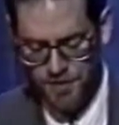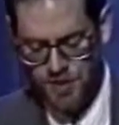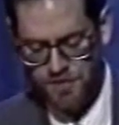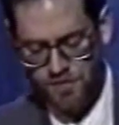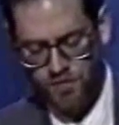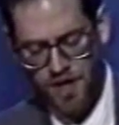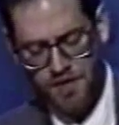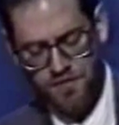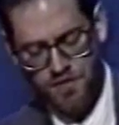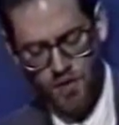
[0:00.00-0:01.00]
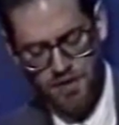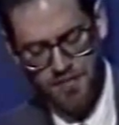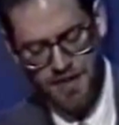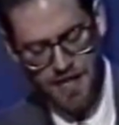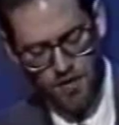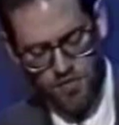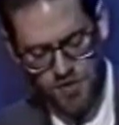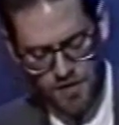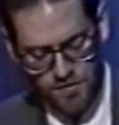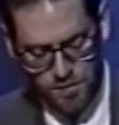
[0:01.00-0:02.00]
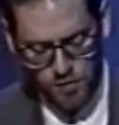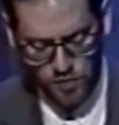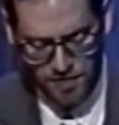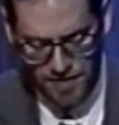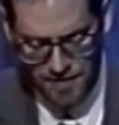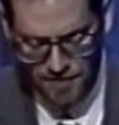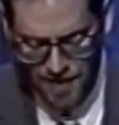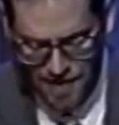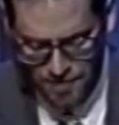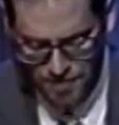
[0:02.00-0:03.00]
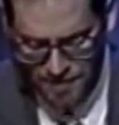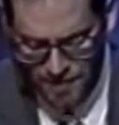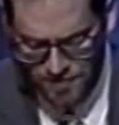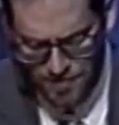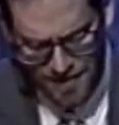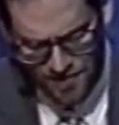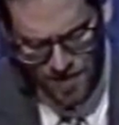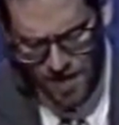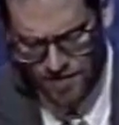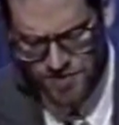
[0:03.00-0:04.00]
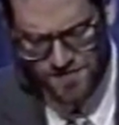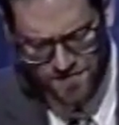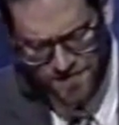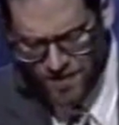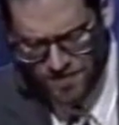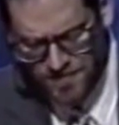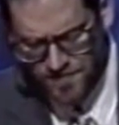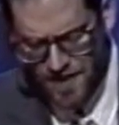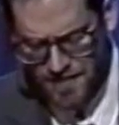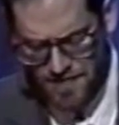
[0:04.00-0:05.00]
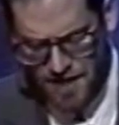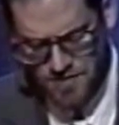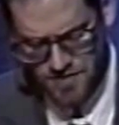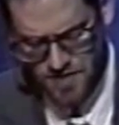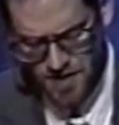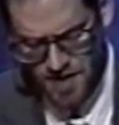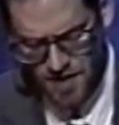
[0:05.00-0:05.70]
that Jesus Christ is the only mediator of justice between men and God, but because men acknowledge and fear the divine majesty,